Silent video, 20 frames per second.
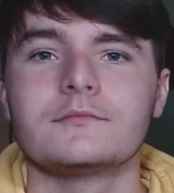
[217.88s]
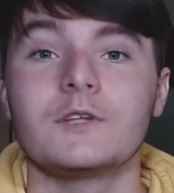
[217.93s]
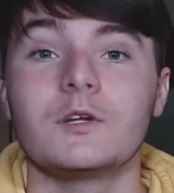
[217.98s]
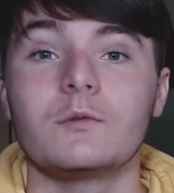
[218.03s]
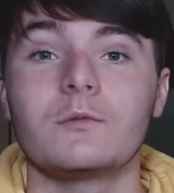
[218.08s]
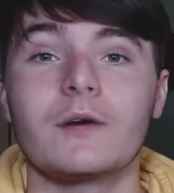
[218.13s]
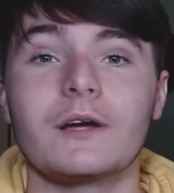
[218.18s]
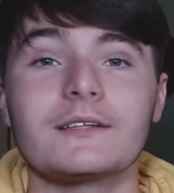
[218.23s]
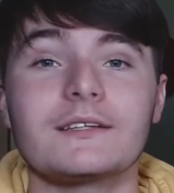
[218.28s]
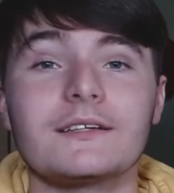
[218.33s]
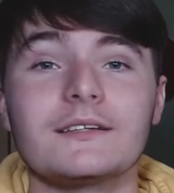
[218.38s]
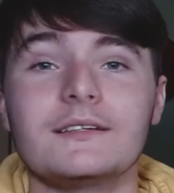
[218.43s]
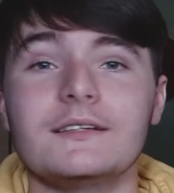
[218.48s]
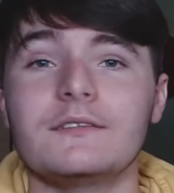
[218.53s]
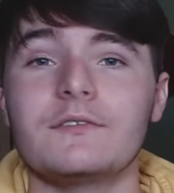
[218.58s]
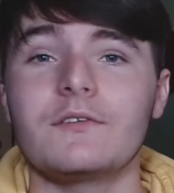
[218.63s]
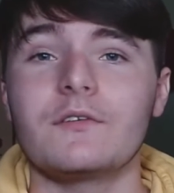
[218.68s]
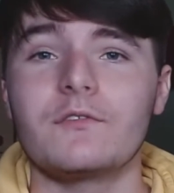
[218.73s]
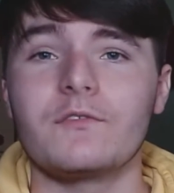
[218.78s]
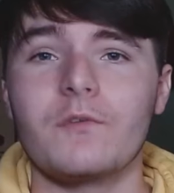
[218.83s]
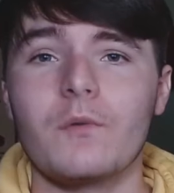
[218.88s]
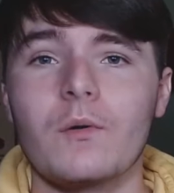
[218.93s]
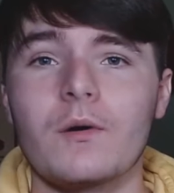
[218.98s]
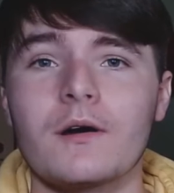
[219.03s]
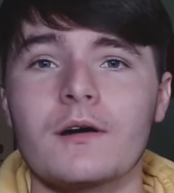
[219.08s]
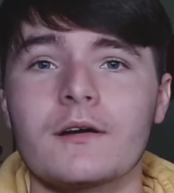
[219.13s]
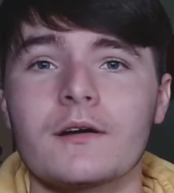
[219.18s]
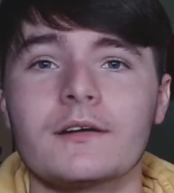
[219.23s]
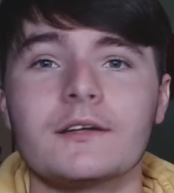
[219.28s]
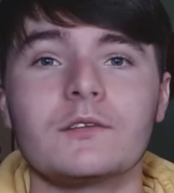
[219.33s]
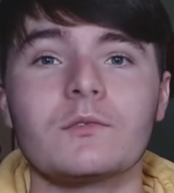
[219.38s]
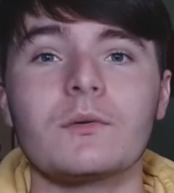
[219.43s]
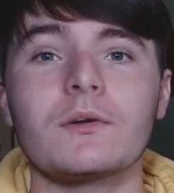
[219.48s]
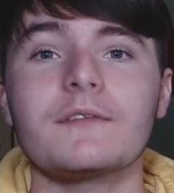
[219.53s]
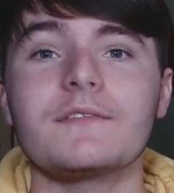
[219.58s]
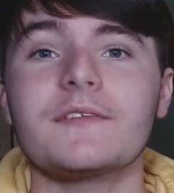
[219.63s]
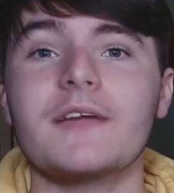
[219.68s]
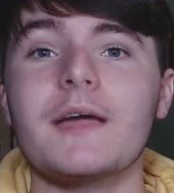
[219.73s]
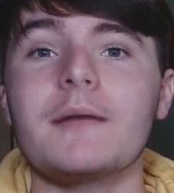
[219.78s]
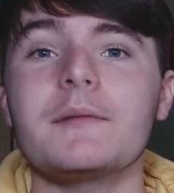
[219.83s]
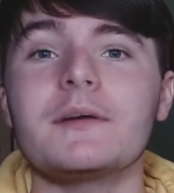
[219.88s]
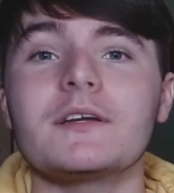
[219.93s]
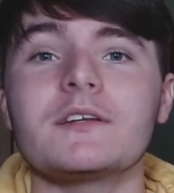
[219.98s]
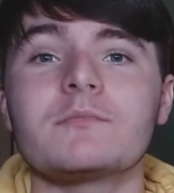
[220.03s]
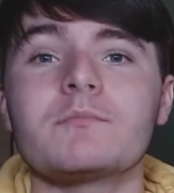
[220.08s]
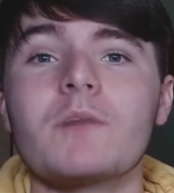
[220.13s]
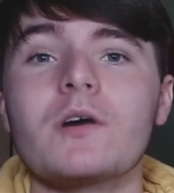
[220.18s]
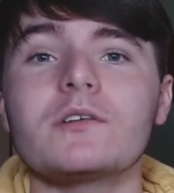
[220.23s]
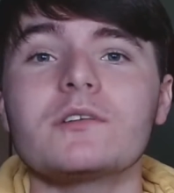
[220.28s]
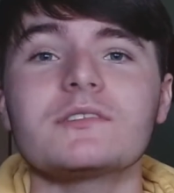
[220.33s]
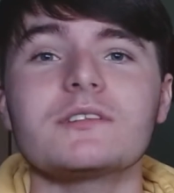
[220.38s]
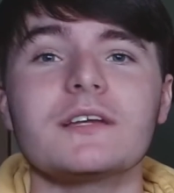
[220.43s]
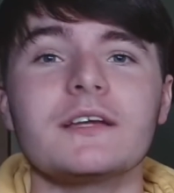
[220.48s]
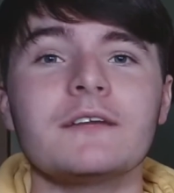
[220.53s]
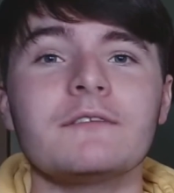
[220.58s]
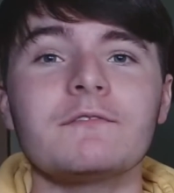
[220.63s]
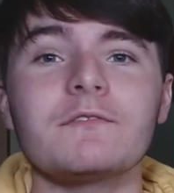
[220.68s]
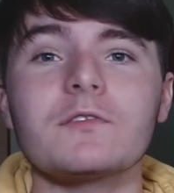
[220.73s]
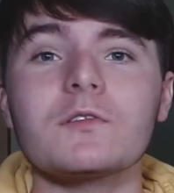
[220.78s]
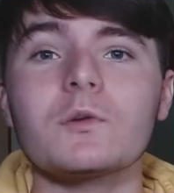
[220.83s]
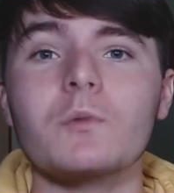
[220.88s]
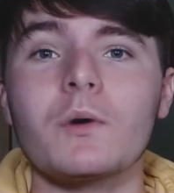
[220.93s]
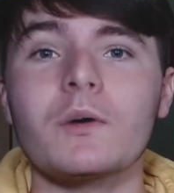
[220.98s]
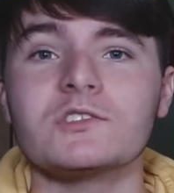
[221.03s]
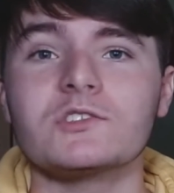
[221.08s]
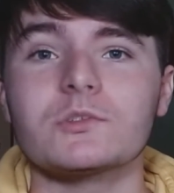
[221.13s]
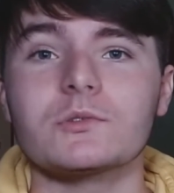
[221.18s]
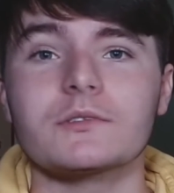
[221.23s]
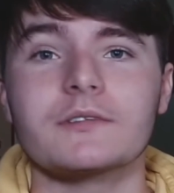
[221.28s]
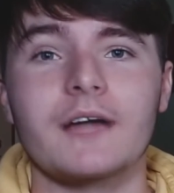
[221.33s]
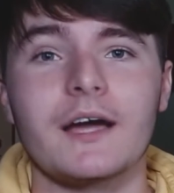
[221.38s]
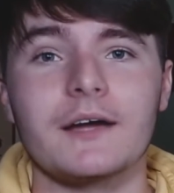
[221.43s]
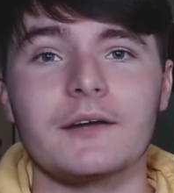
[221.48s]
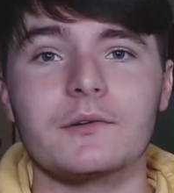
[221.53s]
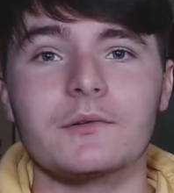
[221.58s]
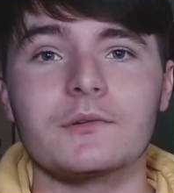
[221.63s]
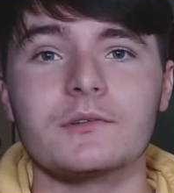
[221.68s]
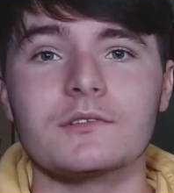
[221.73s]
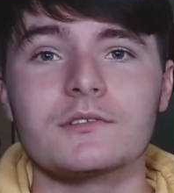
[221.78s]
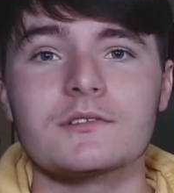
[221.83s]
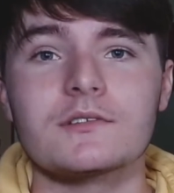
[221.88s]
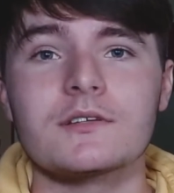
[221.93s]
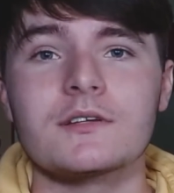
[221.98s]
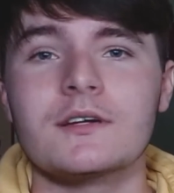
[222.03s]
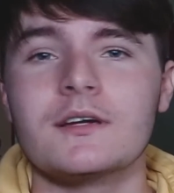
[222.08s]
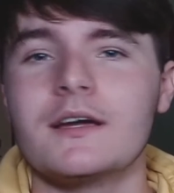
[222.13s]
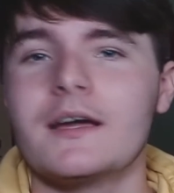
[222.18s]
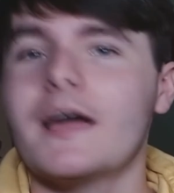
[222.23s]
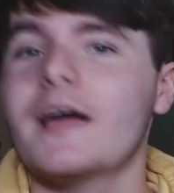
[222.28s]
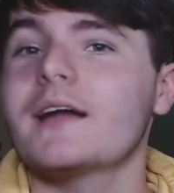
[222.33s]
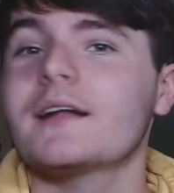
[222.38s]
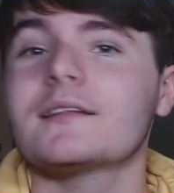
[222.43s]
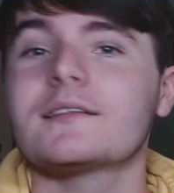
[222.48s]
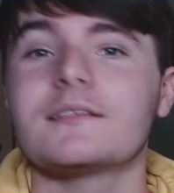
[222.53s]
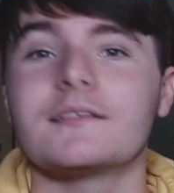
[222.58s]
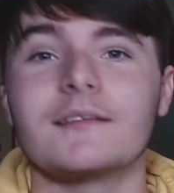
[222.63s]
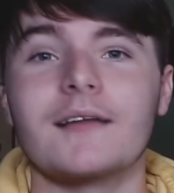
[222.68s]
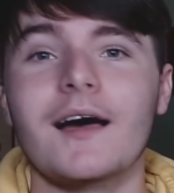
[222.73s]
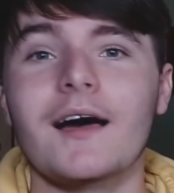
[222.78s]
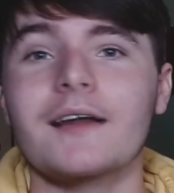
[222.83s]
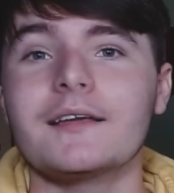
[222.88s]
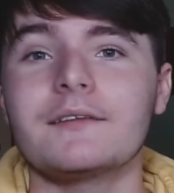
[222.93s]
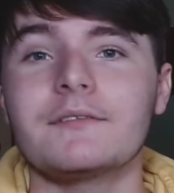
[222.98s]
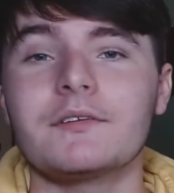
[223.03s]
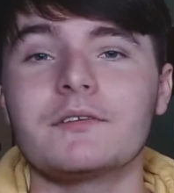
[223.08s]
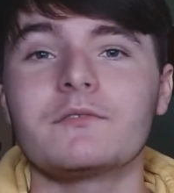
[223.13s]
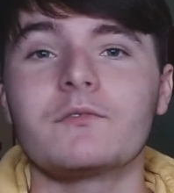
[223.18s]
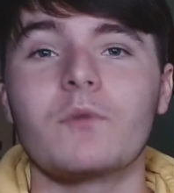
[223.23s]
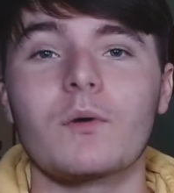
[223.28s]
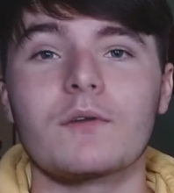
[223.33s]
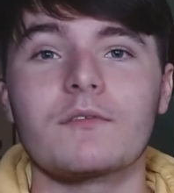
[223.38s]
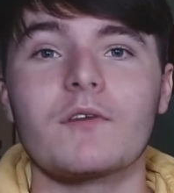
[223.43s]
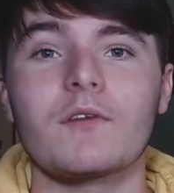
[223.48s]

Resident Evil 4 is one of gaming's most influential titles, and it's not even for the